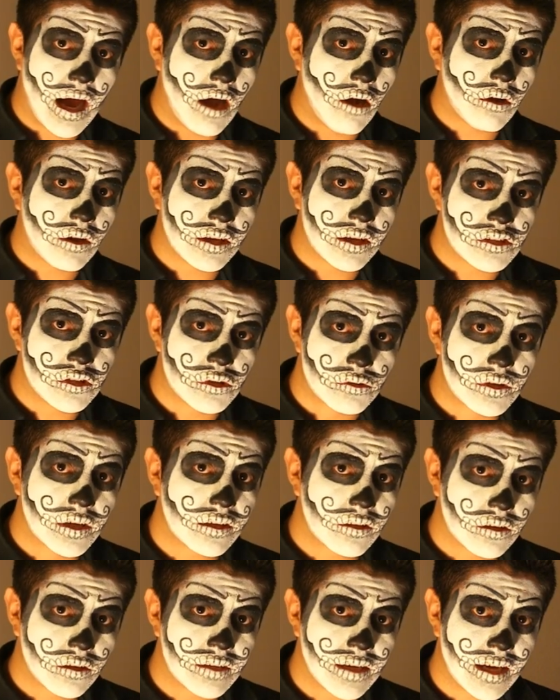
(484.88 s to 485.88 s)
How can you
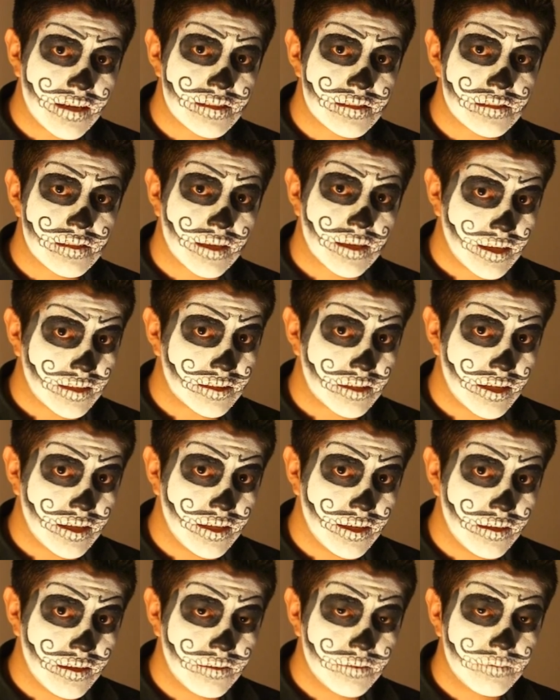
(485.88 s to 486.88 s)
recognize the
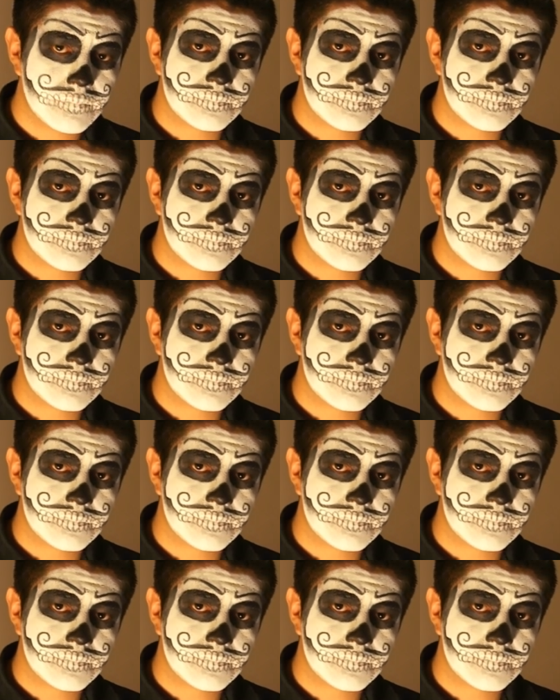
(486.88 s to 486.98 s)
Catrina?